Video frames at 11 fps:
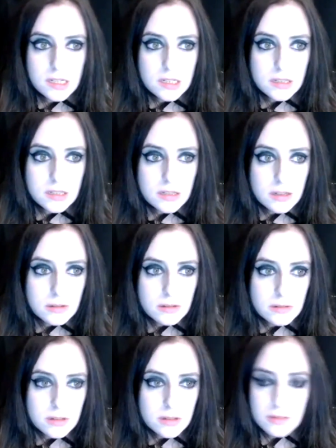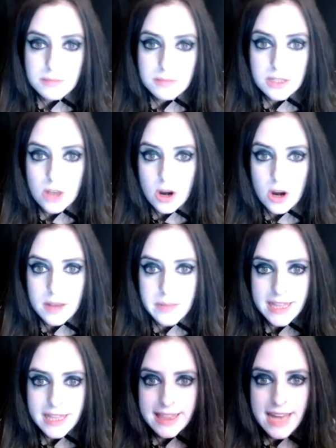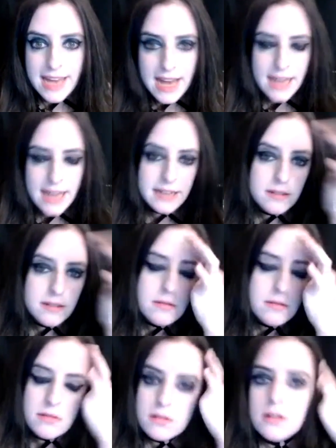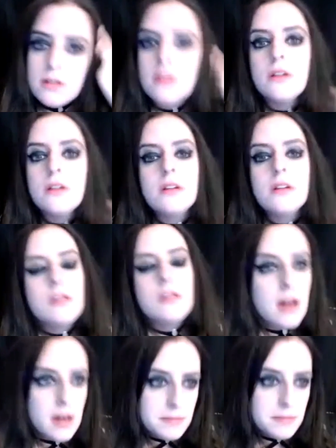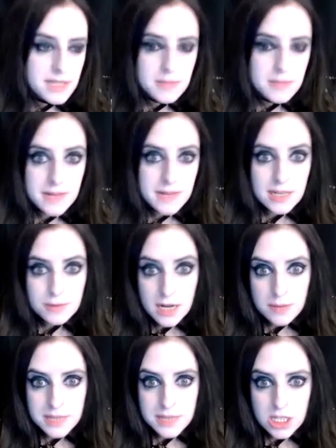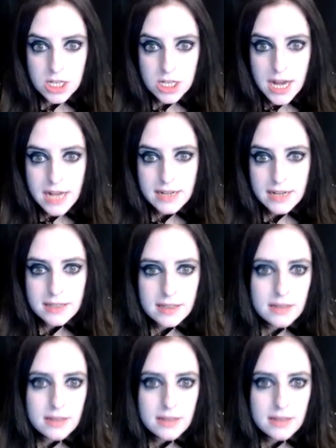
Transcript: So, sorry about that. It's because when I open the chat, it like